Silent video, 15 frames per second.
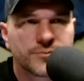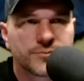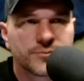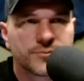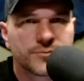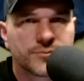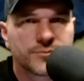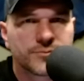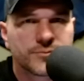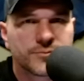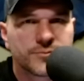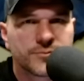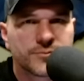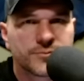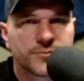
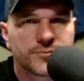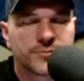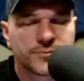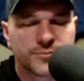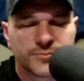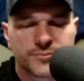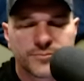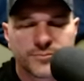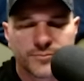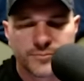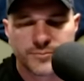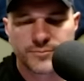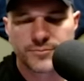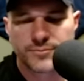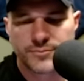
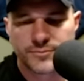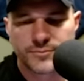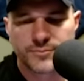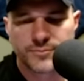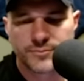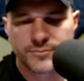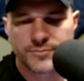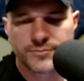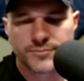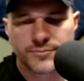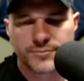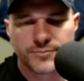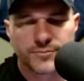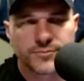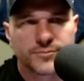
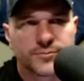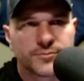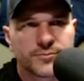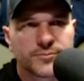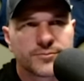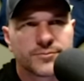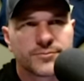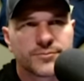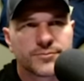This person isn't speaking.